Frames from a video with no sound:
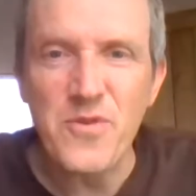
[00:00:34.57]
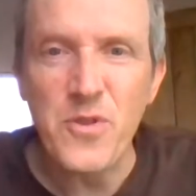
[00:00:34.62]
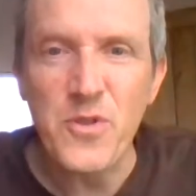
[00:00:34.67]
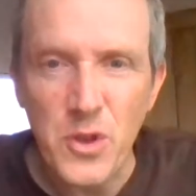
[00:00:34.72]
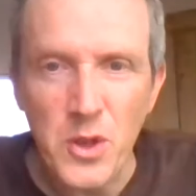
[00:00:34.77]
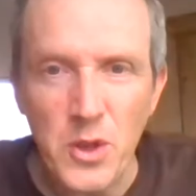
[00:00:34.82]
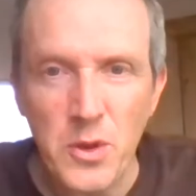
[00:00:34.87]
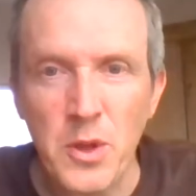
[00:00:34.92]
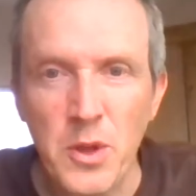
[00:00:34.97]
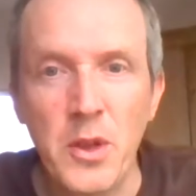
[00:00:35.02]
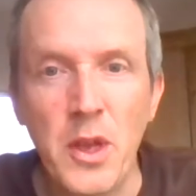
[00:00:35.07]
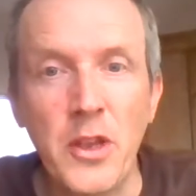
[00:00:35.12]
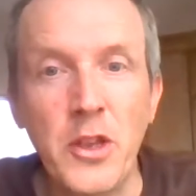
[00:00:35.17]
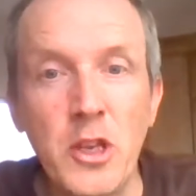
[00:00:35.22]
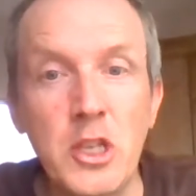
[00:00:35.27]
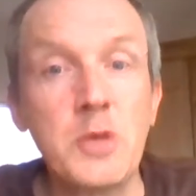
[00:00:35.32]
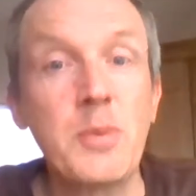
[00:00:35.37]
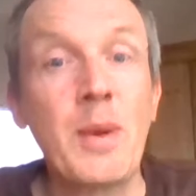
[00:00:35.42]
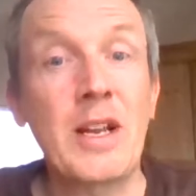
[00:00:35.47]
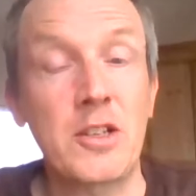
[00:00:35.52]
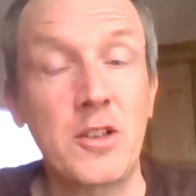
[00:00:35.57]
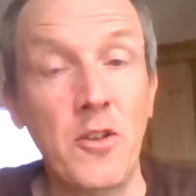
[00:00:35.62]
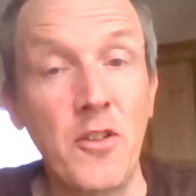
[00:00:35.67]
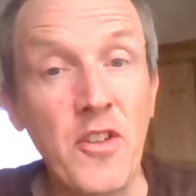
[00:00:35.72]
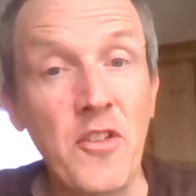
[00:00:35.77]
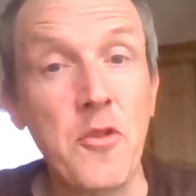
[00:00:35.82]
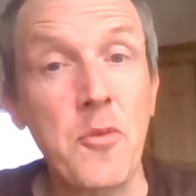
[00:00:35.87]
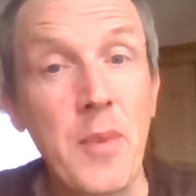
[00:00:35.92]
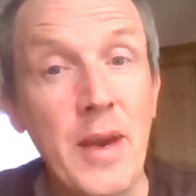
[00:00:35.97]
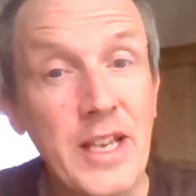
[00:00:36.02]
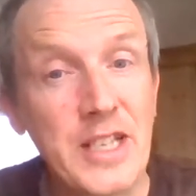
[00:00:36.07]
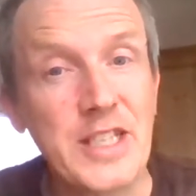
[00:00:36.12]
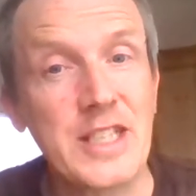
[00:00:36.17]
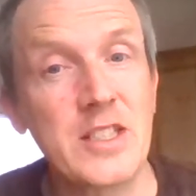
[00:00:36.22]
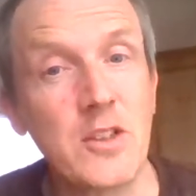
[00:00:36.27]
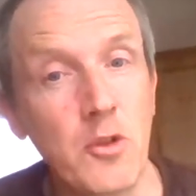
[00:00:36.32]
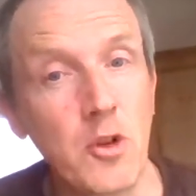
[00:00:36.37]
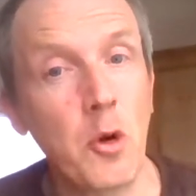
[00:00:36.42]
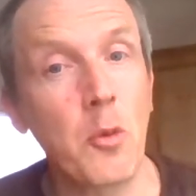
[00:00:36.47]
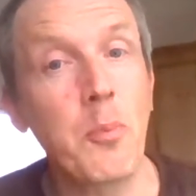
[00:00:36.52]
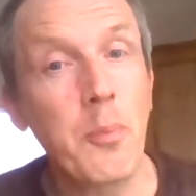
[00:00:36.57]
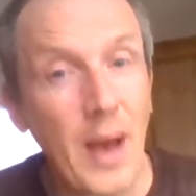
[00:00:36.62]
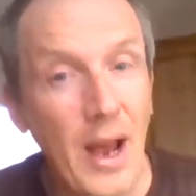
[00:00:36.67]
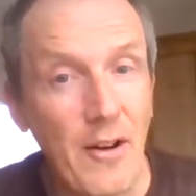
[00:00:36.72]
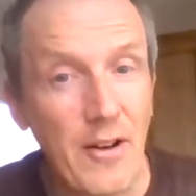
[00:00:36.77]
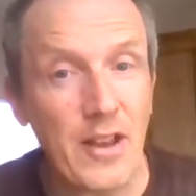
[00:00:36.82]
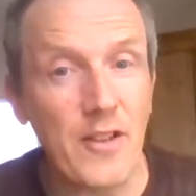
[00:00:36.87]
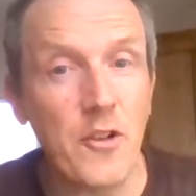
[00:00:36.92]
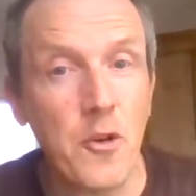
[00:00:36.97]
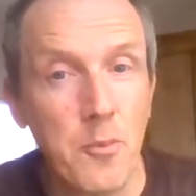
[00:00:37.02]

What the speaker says: huge amounts of information is a real barrier